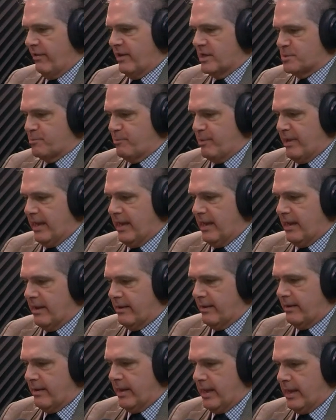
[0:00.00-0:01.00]
this big
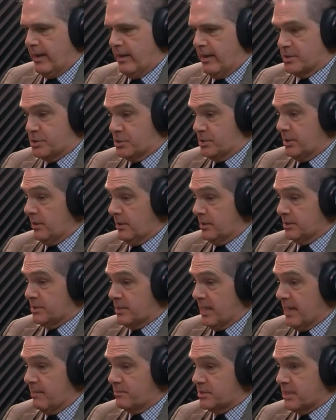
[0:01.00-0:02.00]
and and it's still the
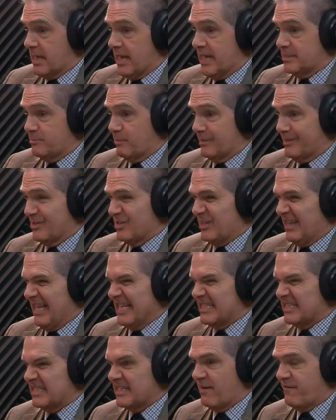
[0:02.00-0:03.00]
same size but there's
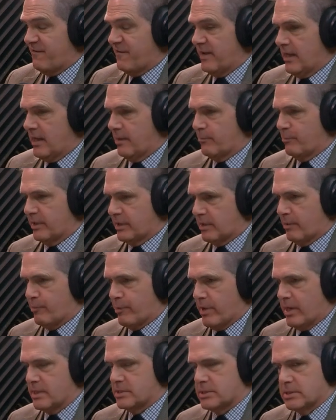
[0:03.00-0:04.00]
less stuff in it but the
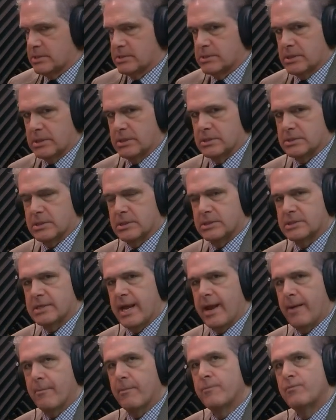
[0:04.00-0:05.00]
price is is the
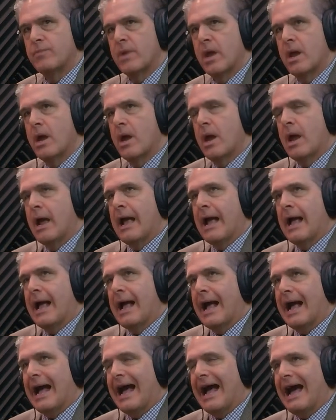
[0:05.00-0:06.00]
same.
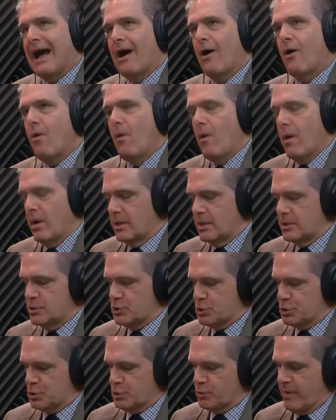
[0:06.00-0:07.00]
How
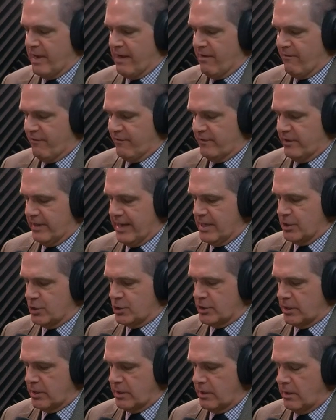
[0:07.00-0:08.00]
does
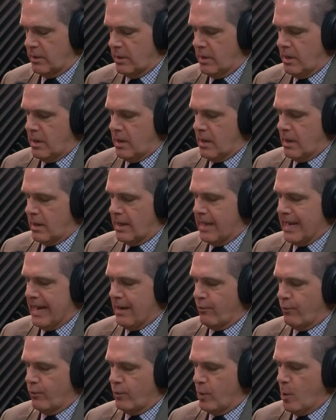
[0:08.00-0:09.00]
shrinkflation
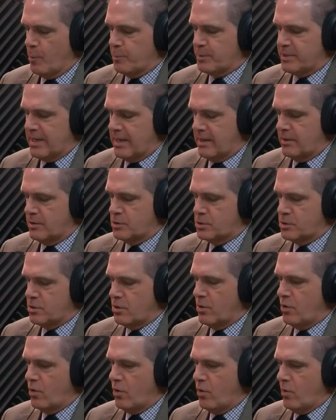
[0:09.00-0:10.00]
get roped
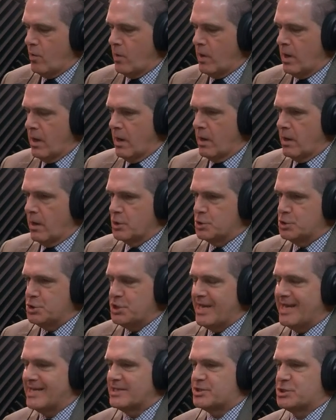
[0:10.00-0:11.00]
into
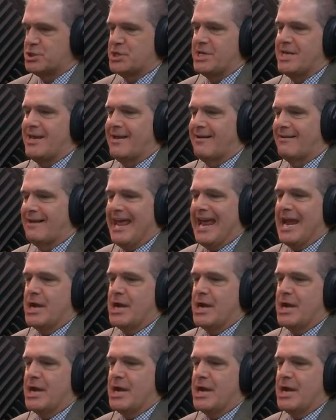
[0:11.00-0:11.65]
GST and